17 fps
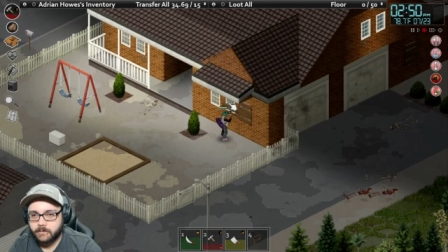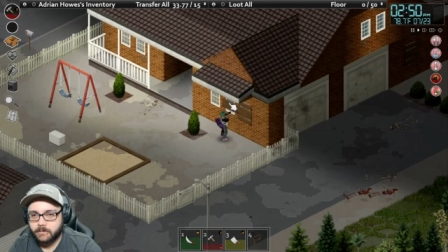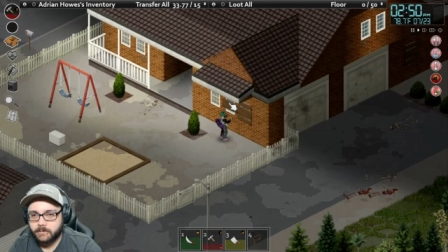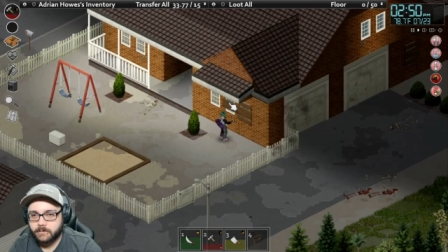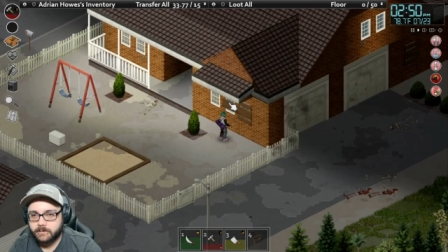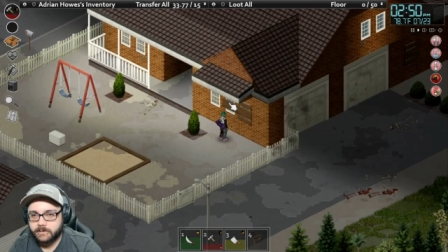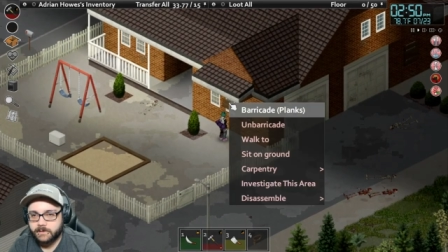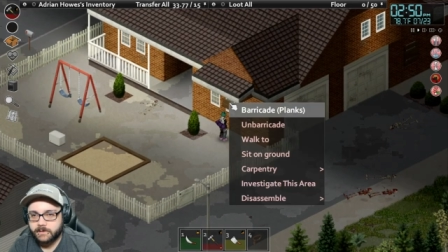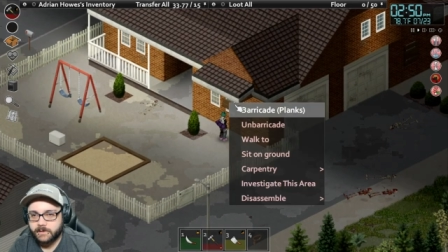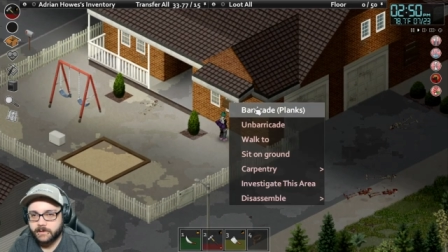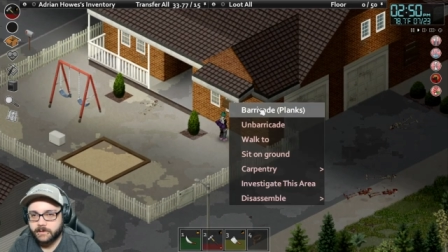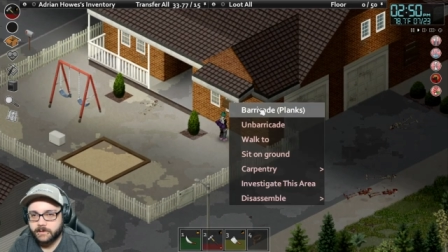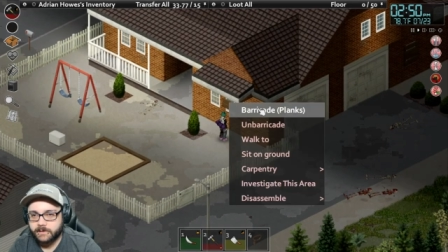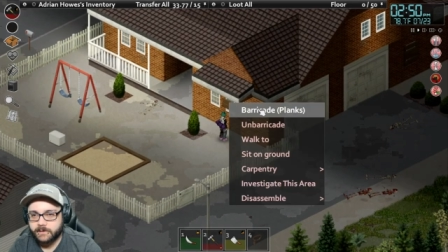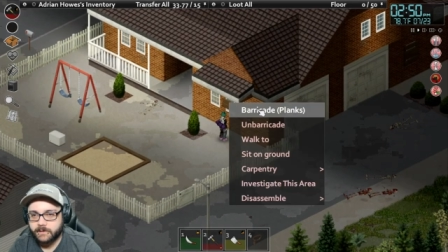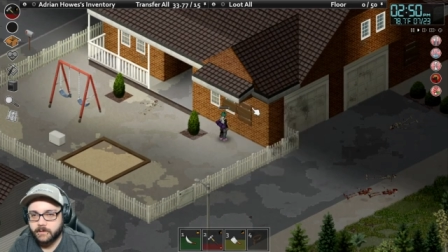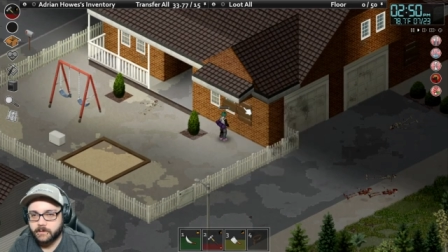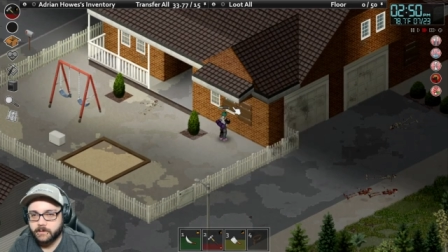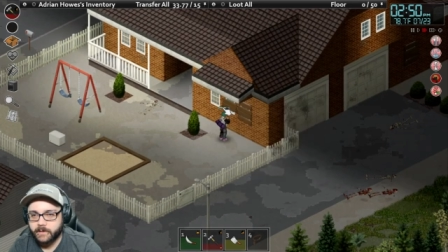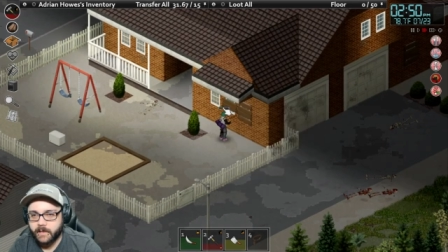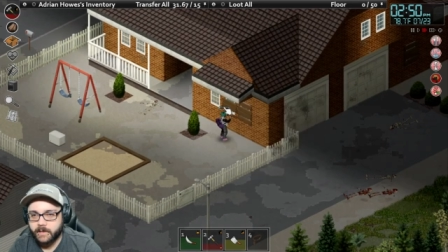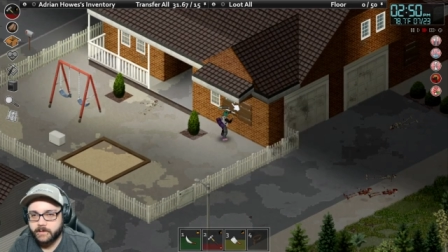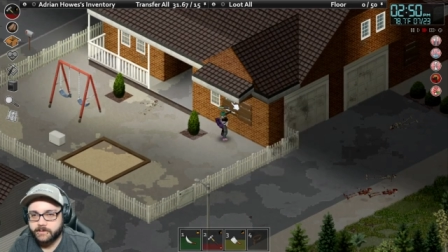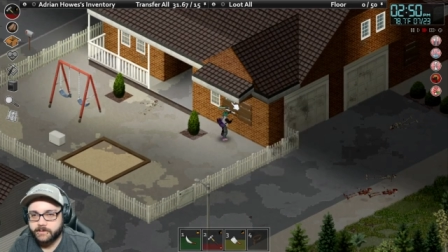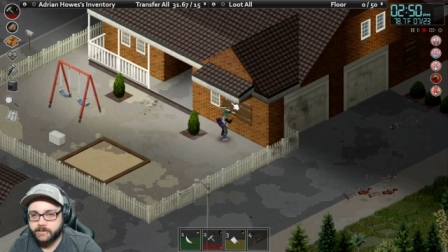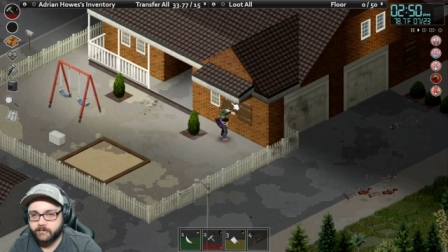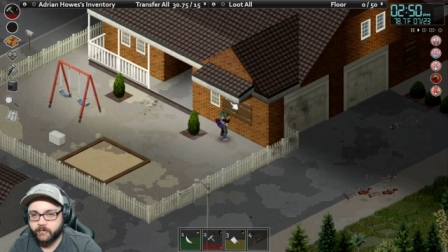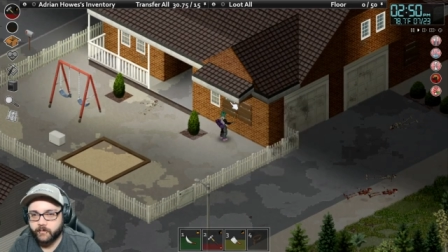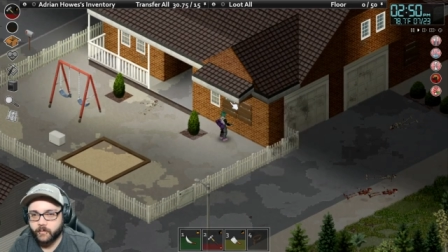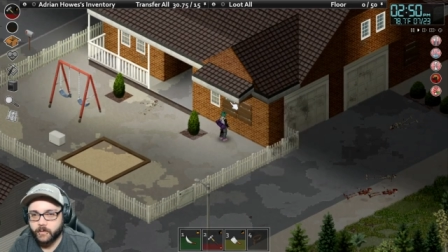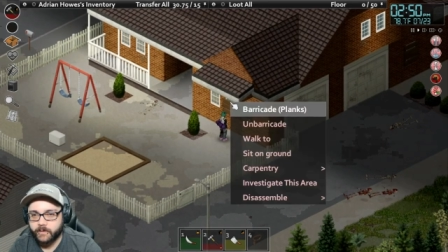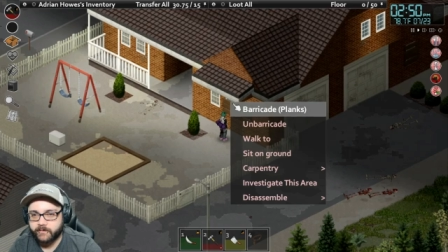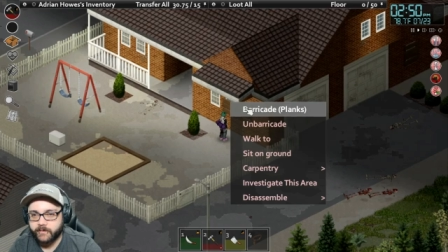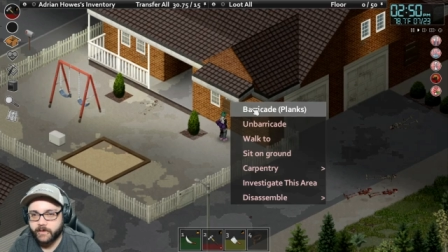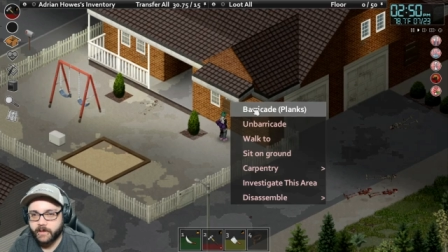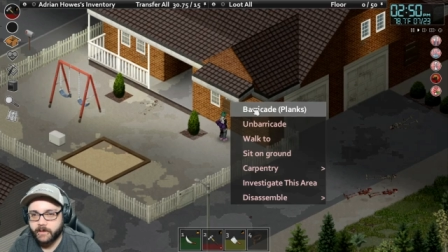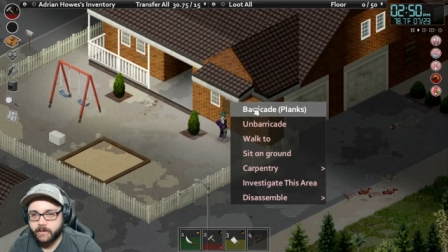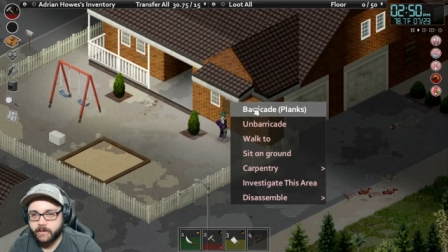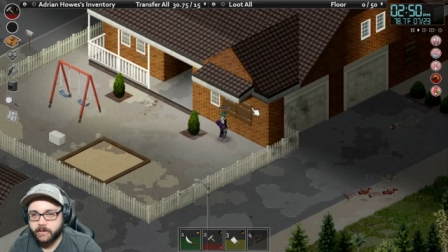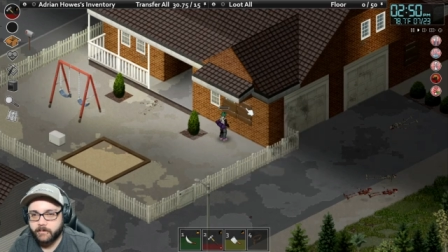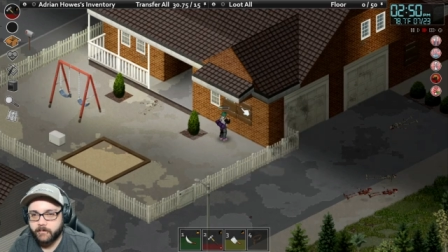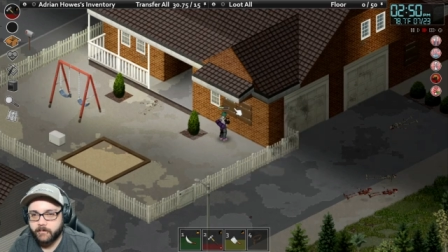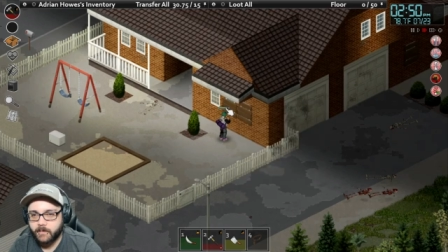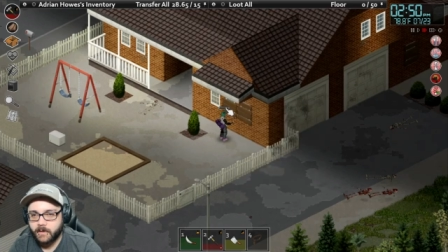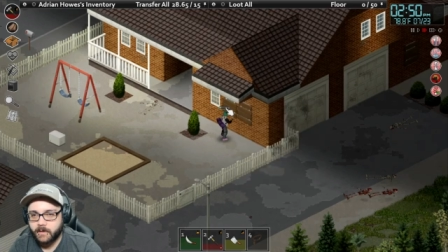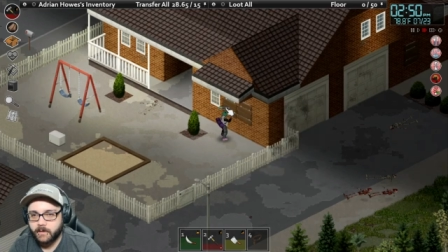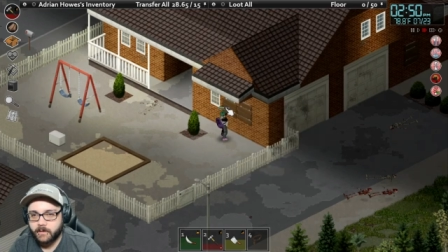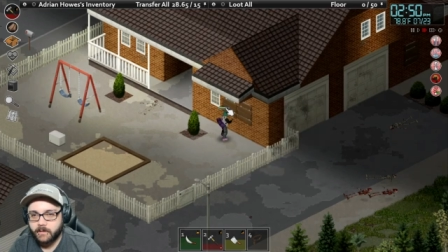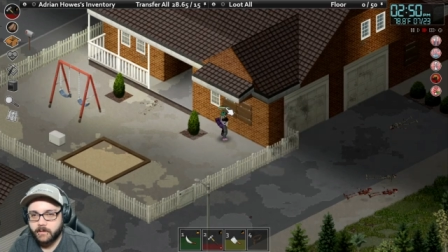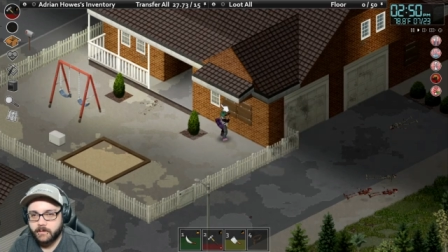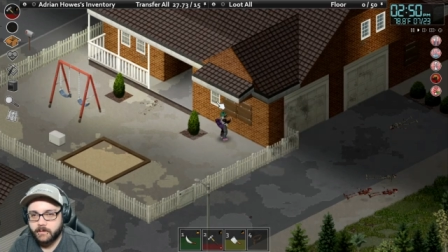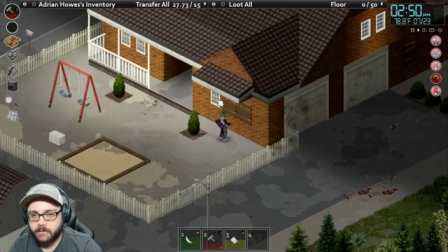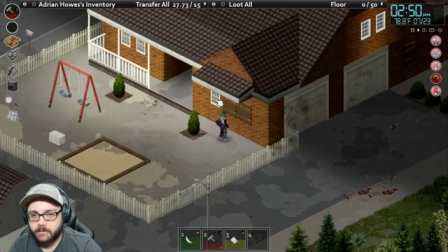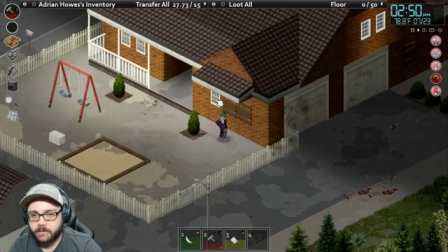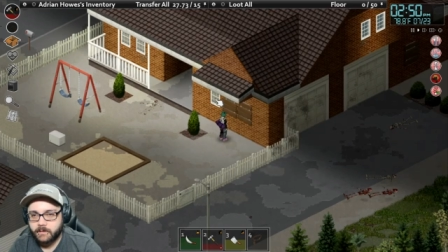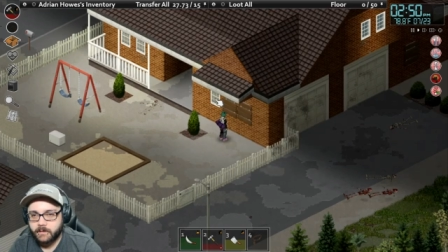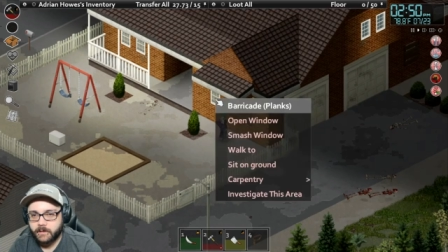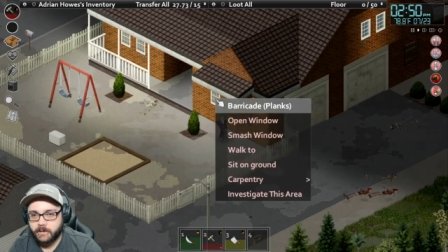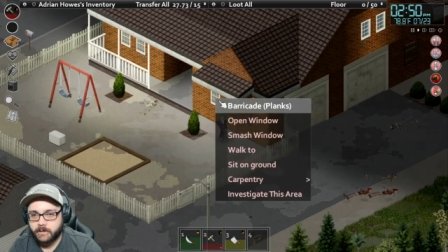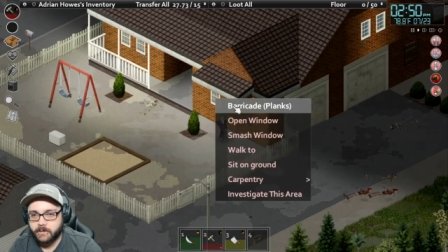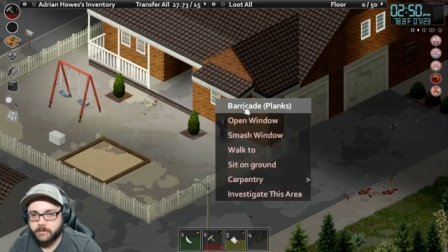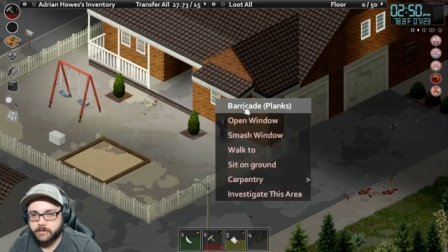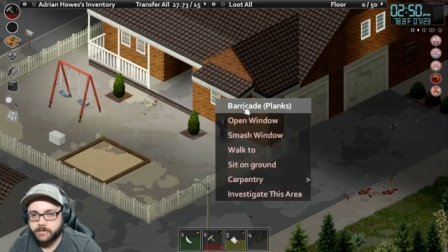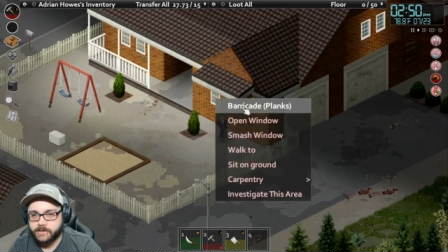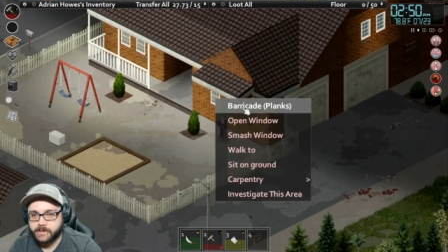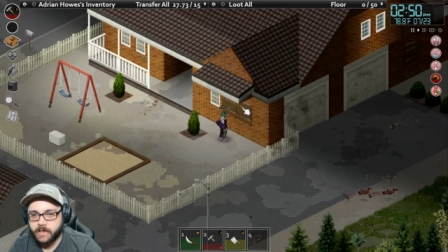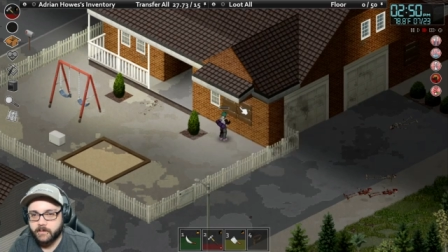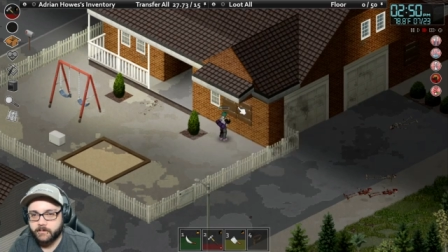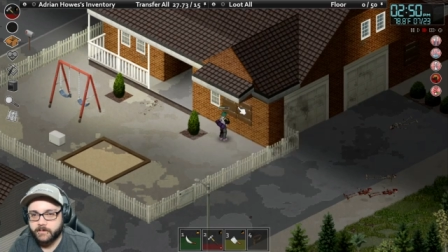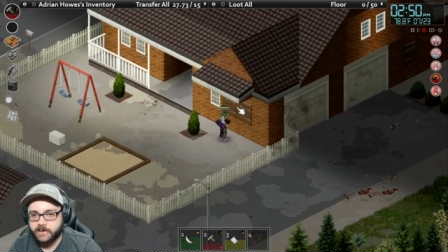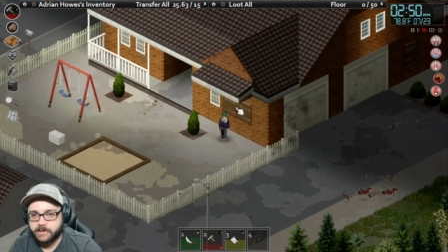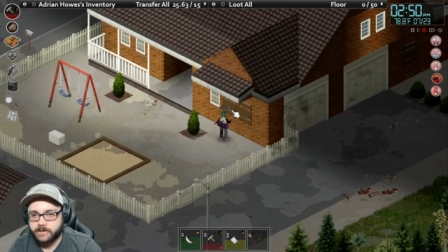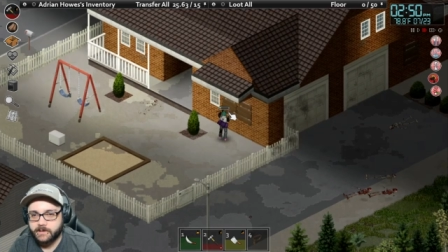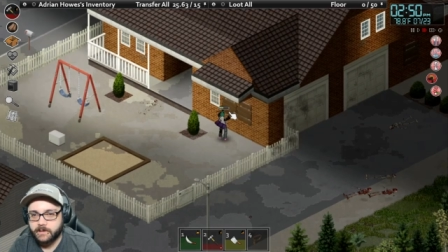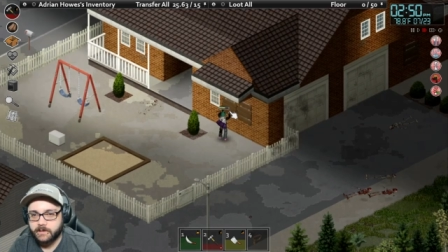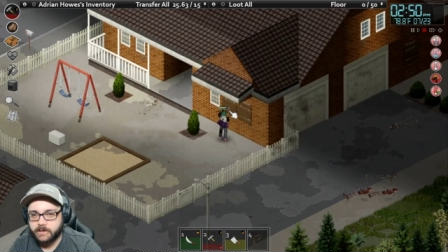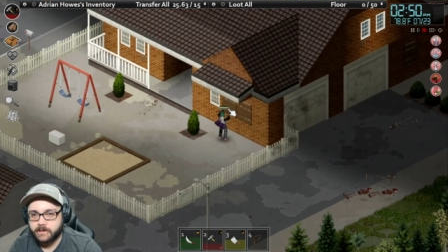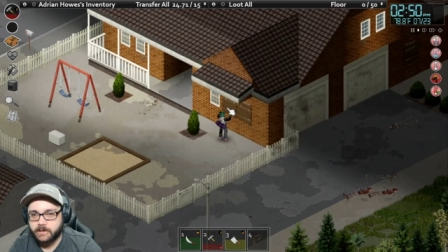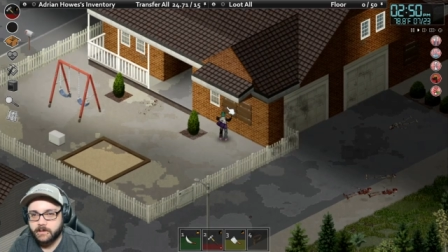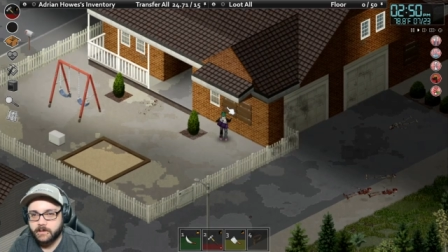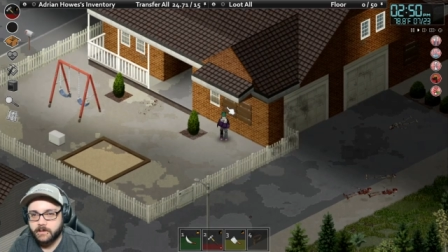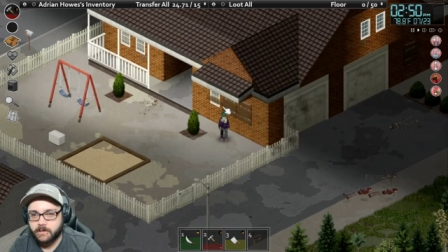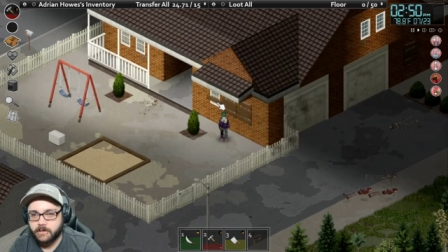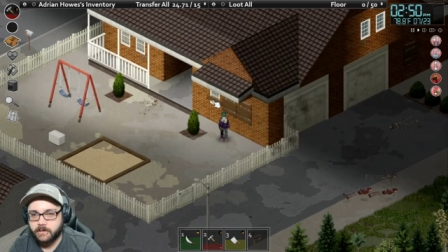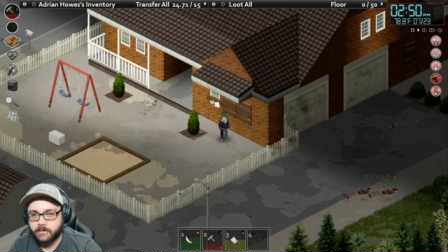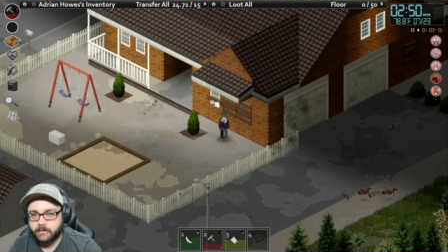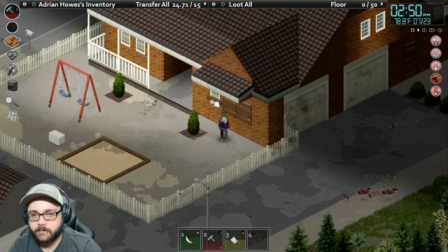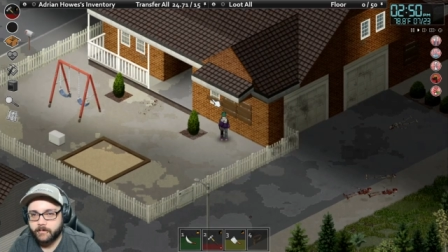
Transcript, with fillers: Let's get this all nice and fortified up. Ain't no zombies getting in here.